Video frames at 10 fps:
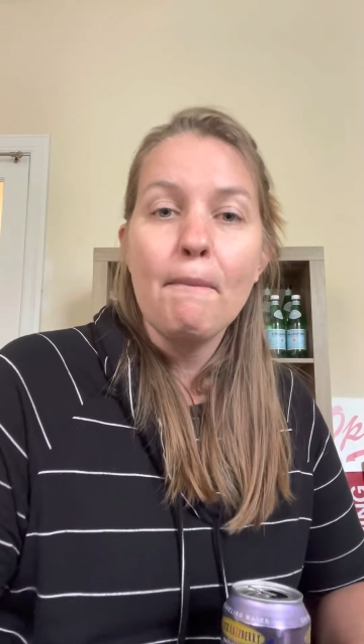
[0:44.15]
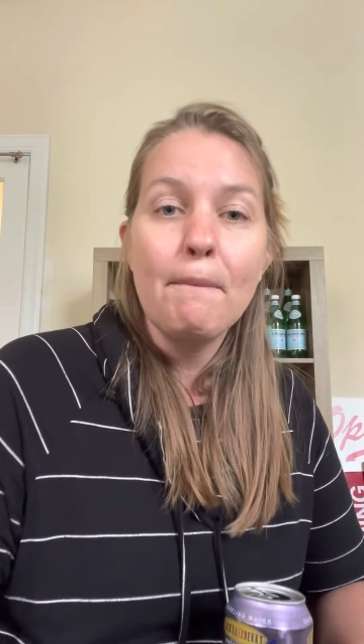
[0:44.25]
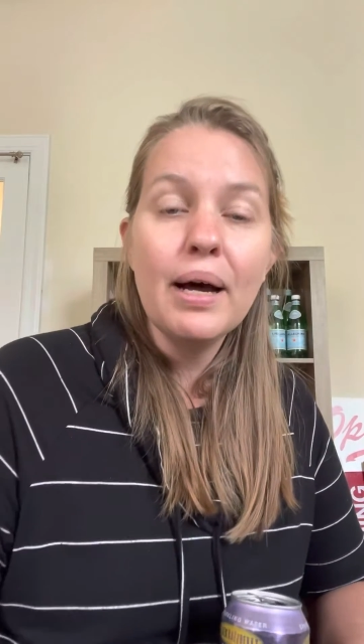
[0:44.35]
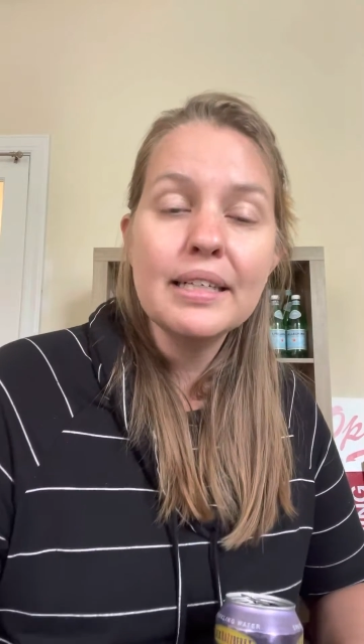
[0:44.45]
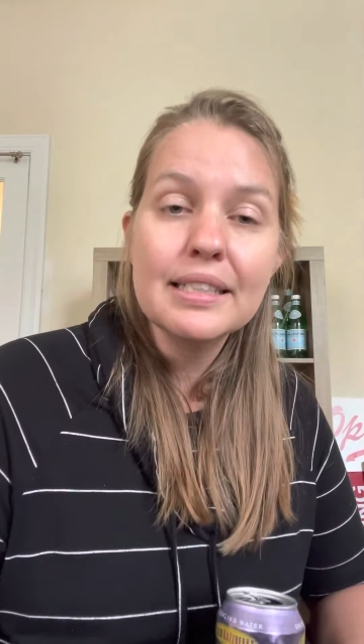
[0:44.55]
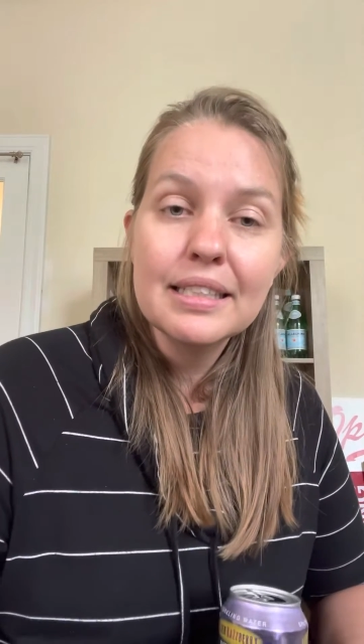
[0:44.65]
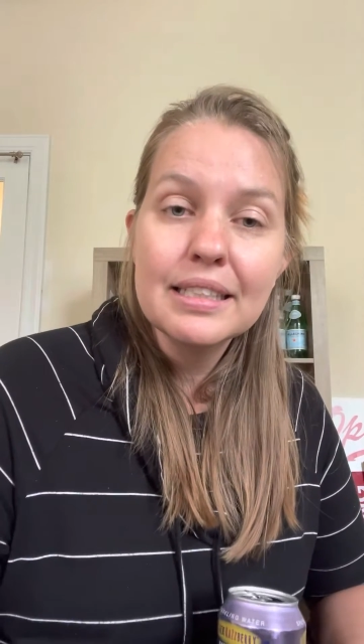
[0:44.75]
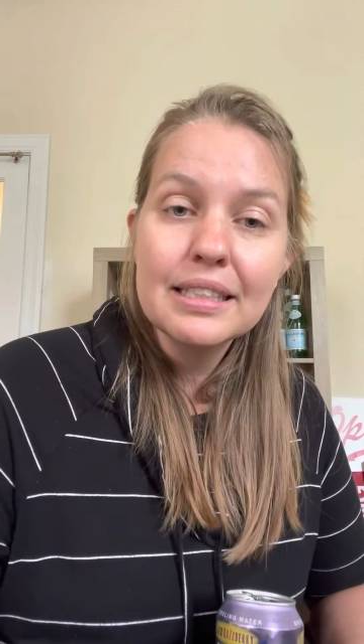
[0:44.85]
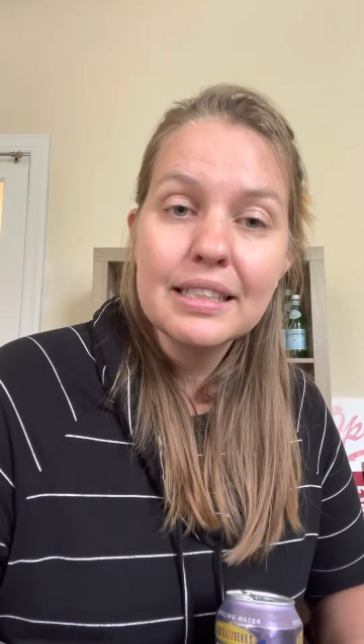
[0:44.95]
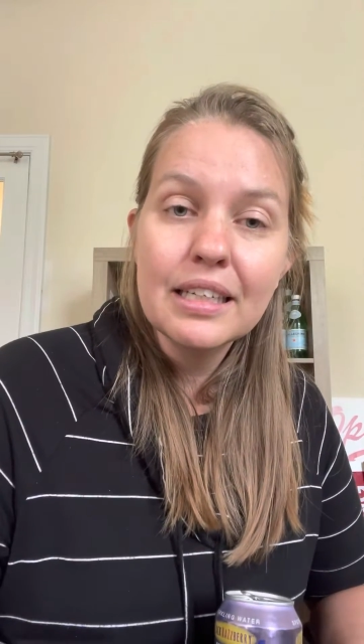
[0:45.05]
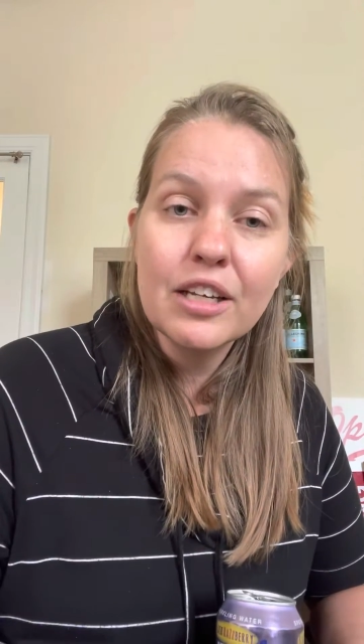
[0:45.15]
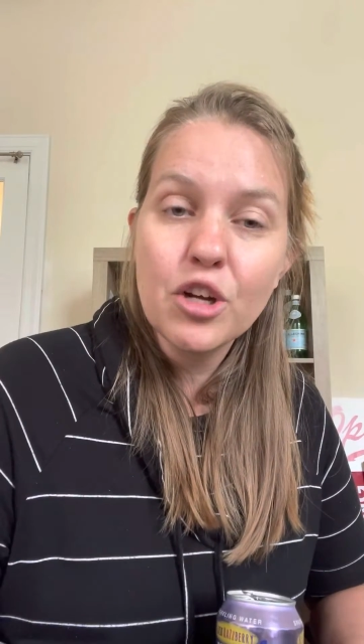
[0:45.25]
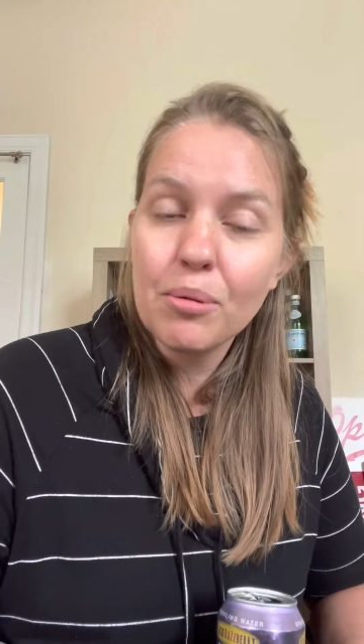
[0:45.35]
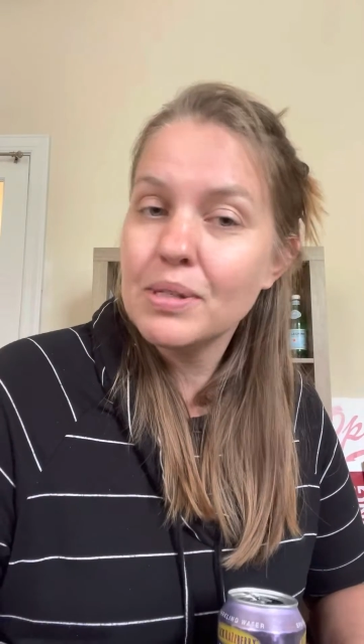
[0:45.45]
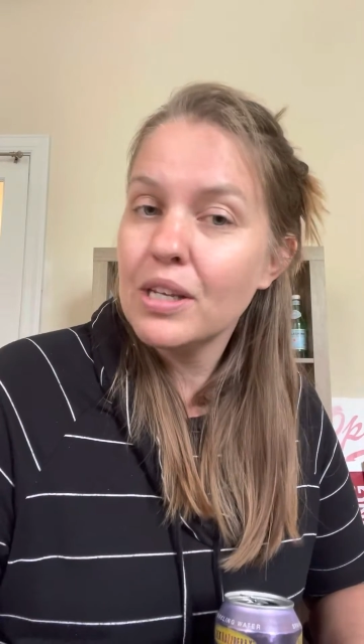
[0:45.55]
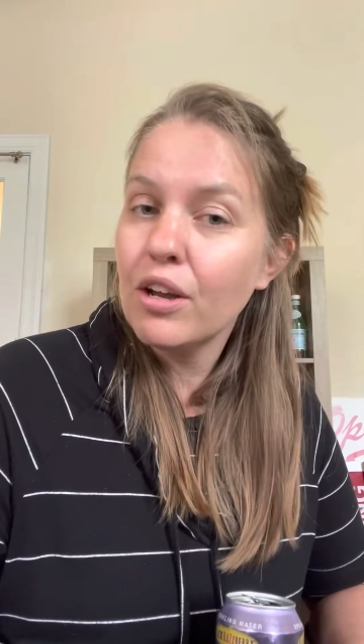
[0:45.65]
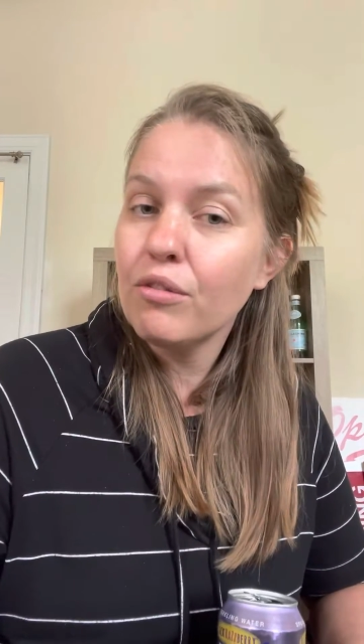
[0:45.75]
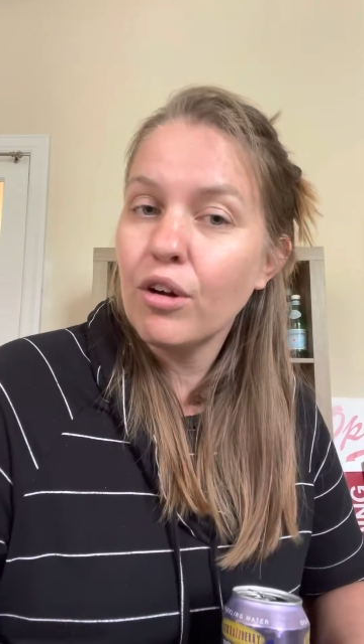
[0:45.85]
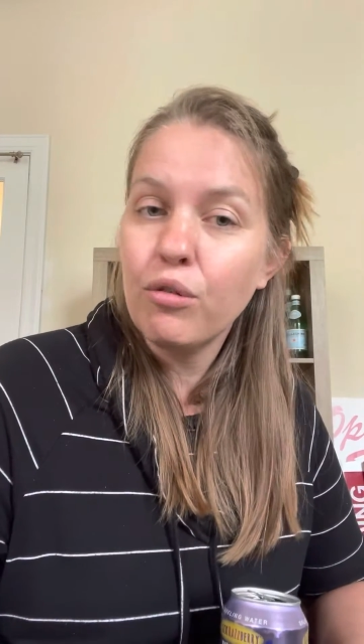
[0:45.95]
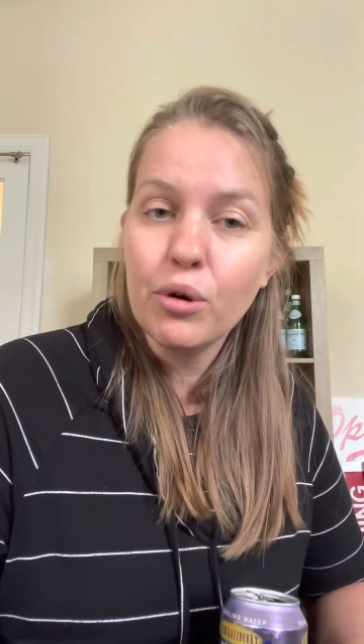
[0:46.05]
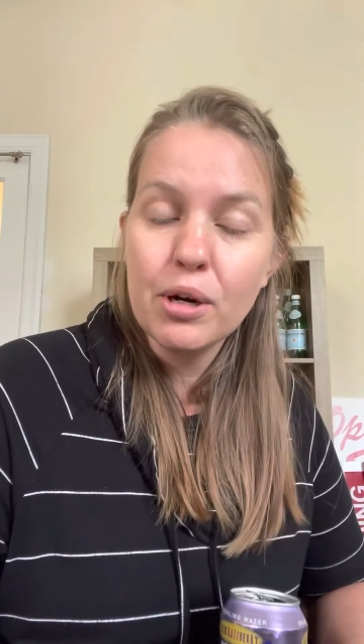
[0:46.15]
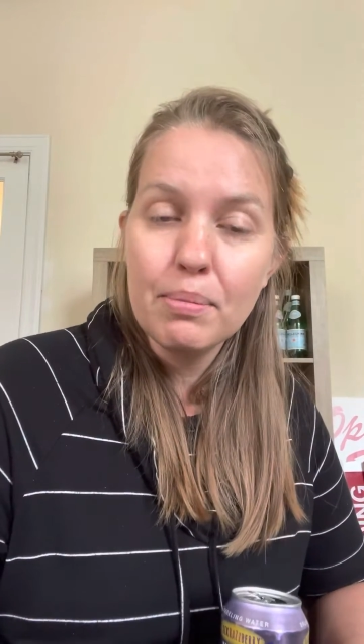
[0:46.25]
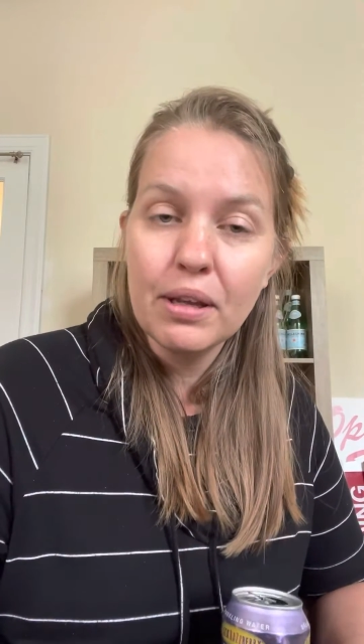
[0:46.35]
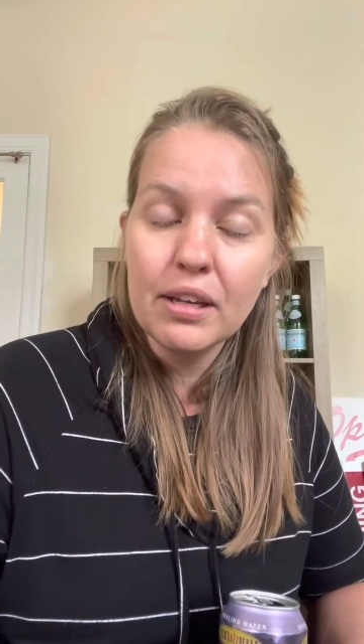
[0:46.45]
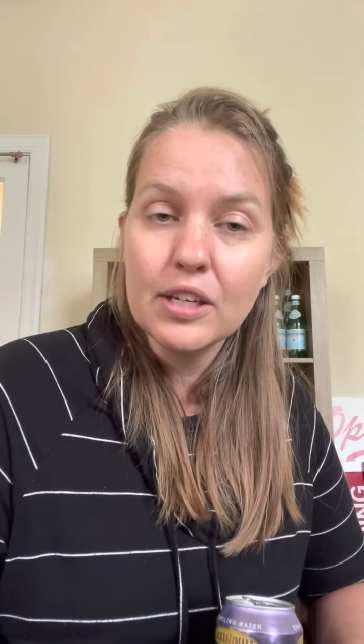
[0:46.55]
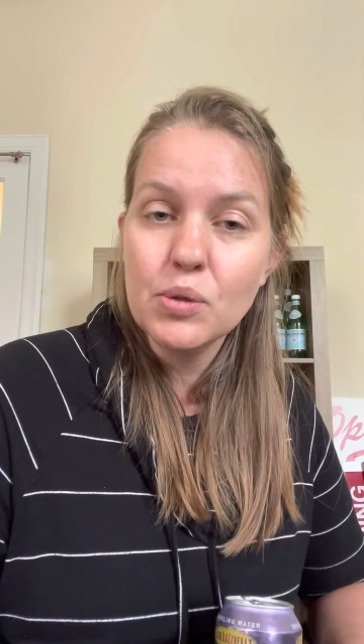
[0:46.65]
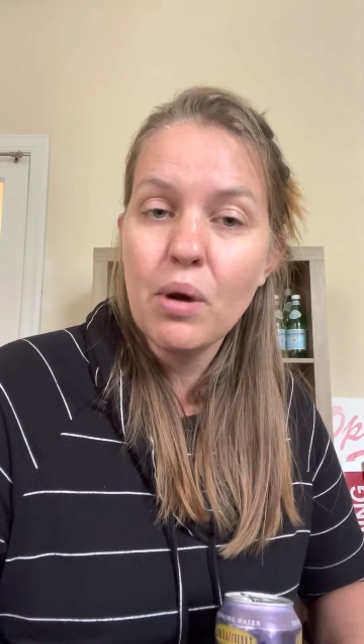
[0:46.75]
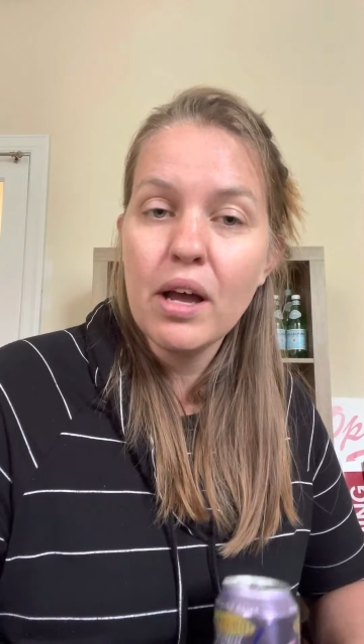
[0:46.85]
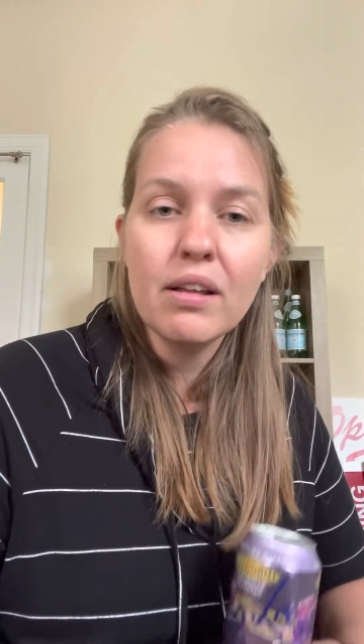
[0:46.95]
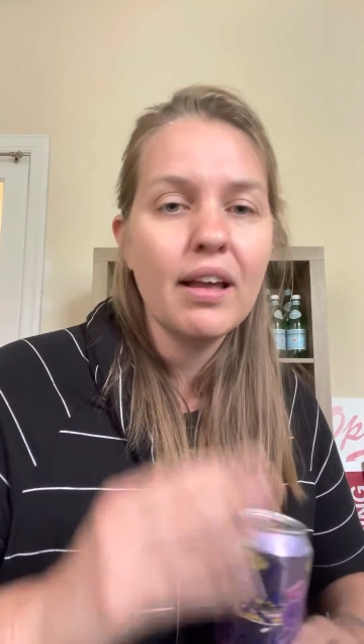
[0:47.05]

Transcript: But in terms of affordability as well,